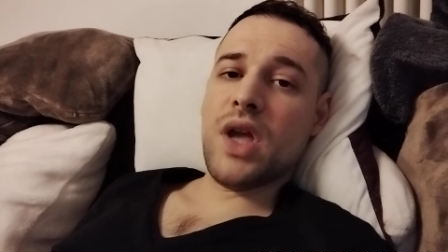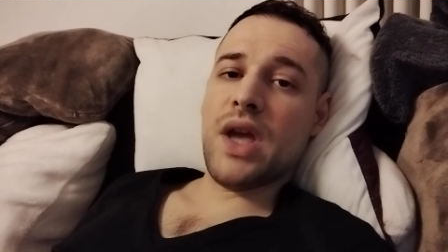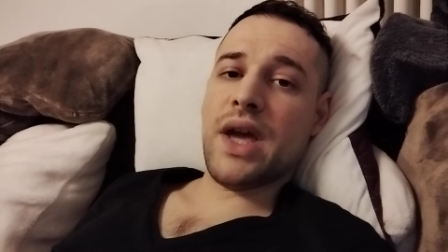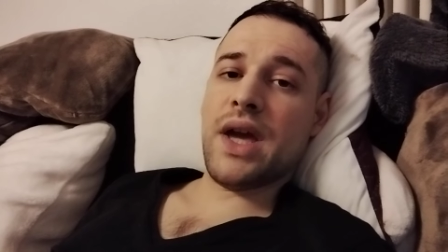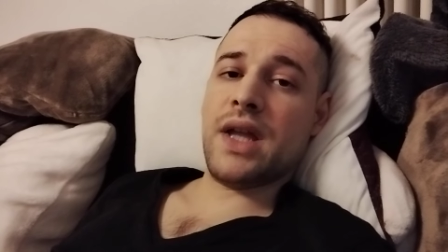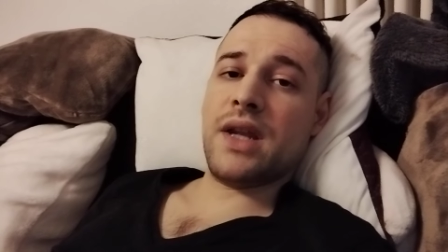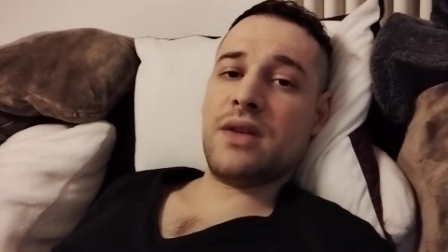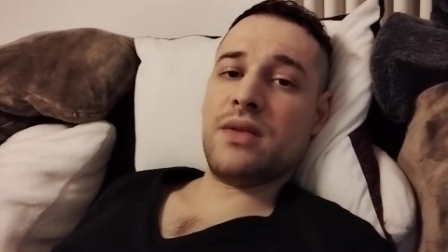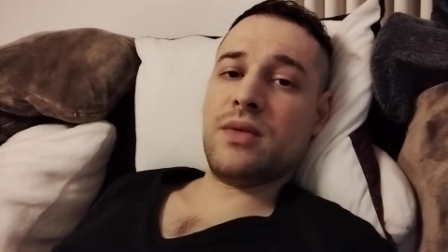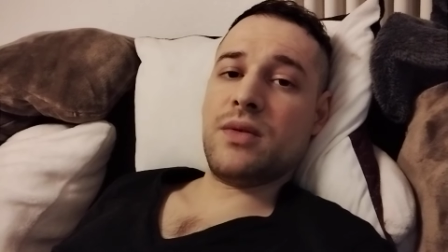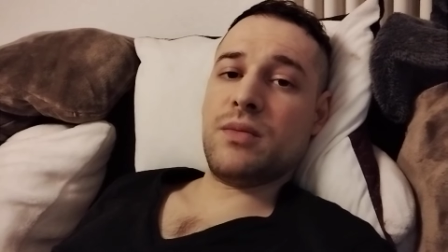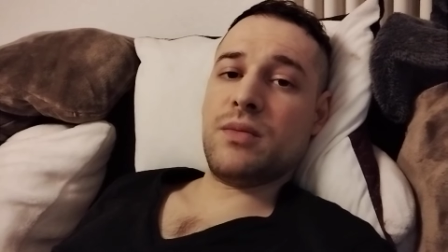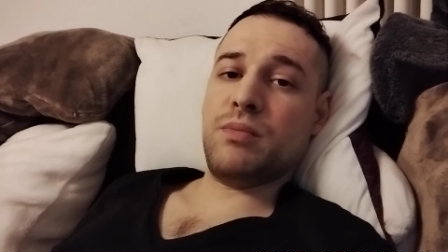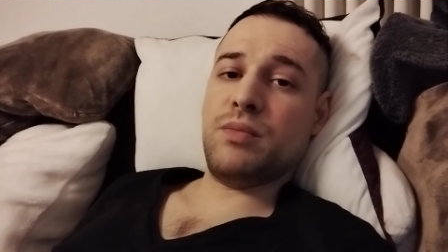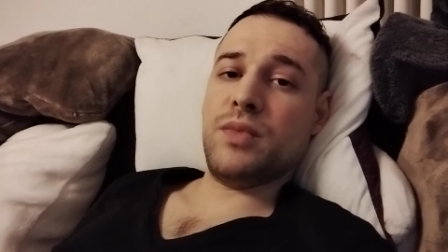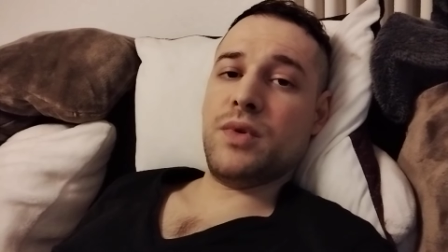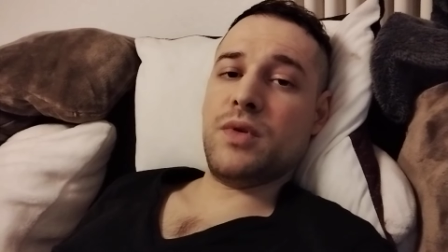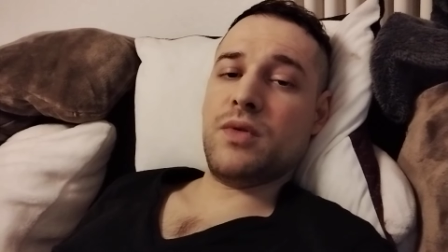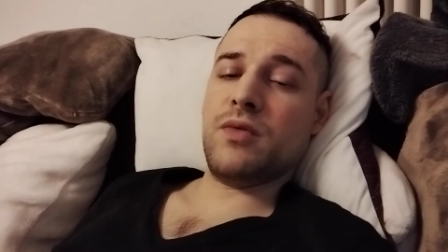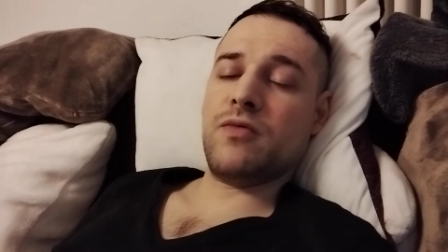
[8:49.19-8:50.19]
and
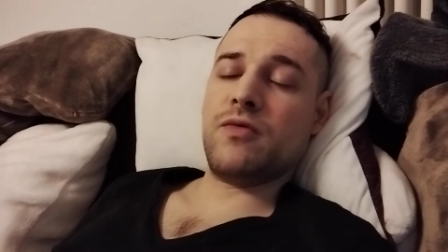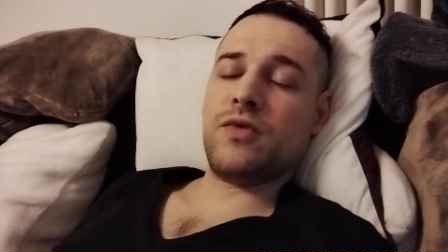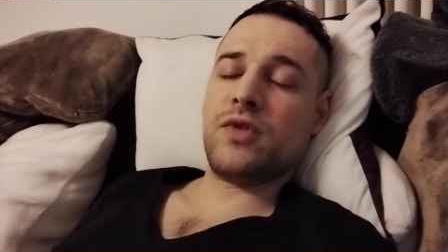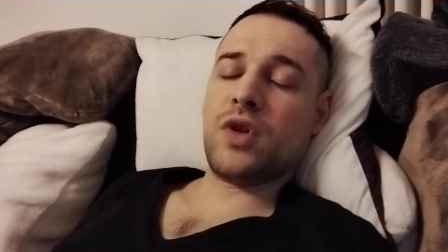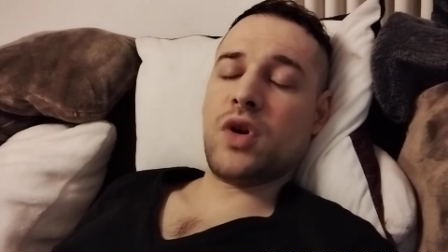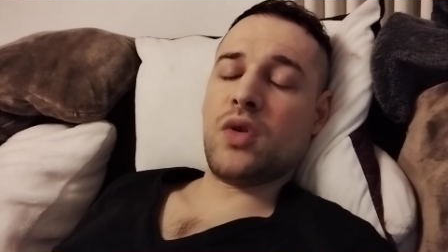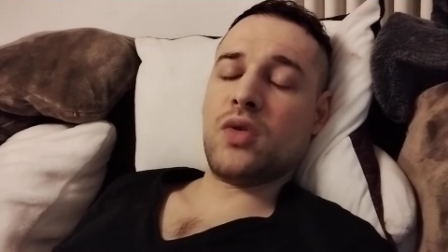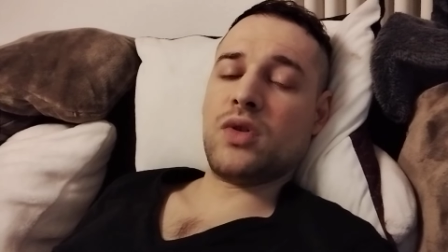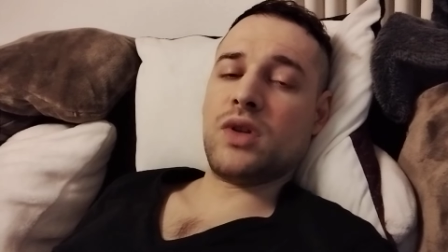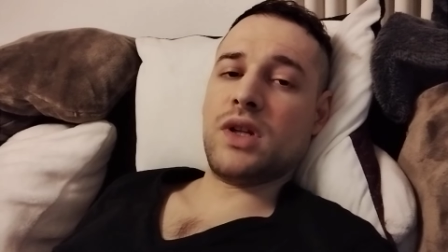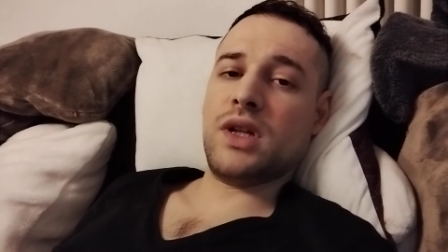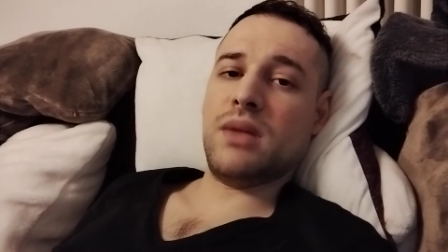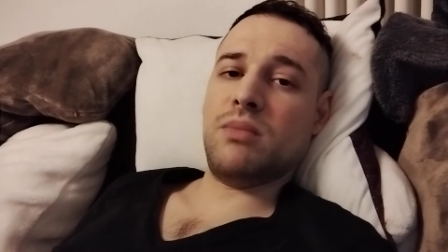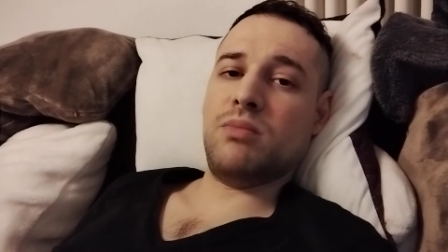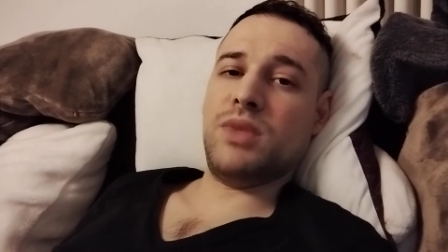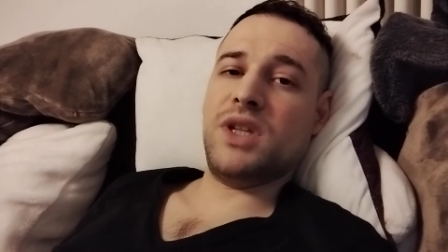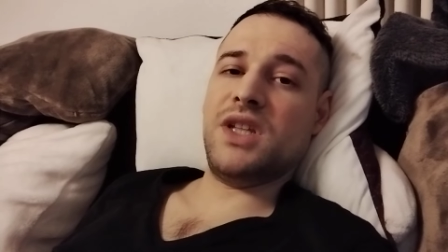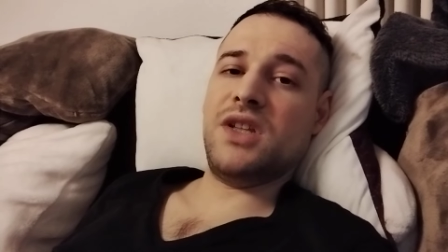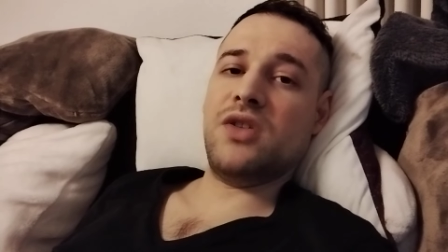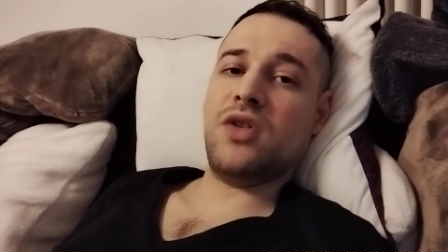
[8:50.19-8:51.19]
totally
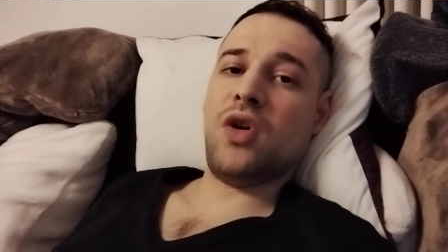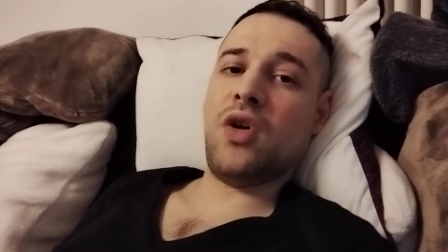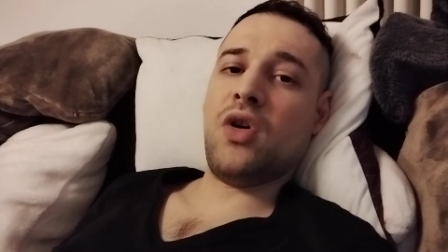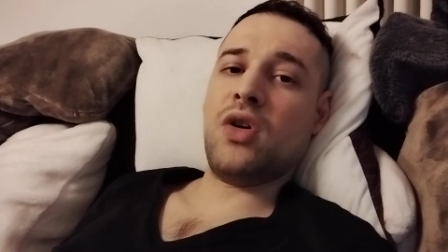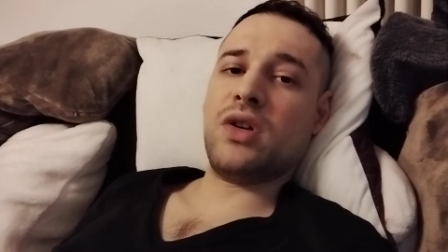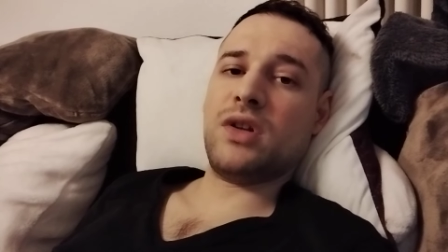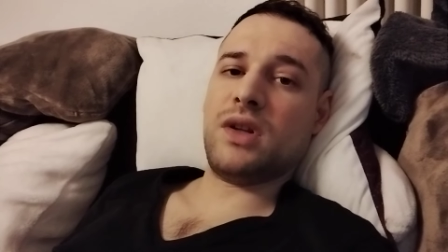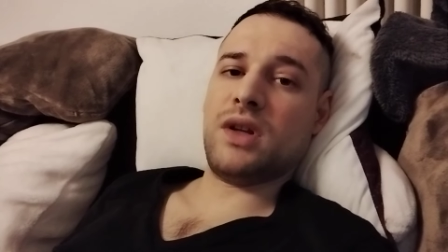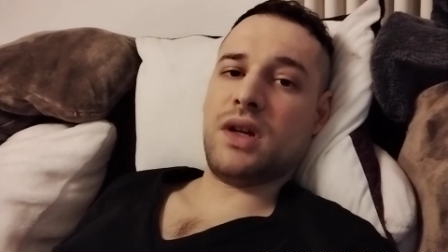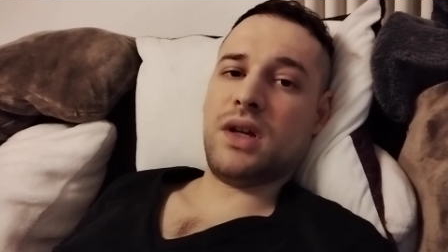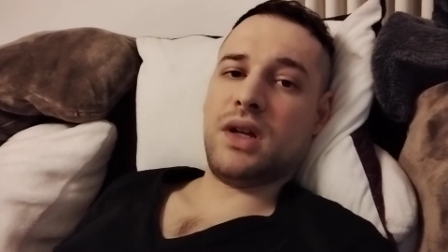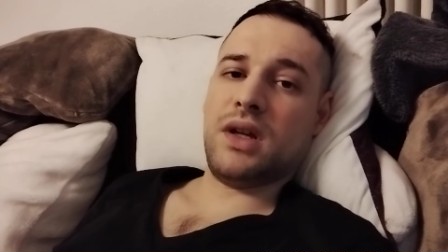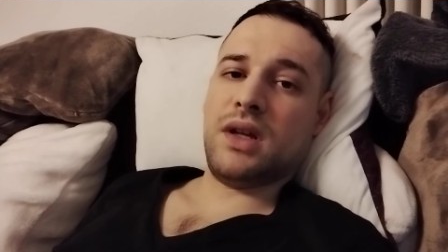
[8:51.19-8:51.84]
beyond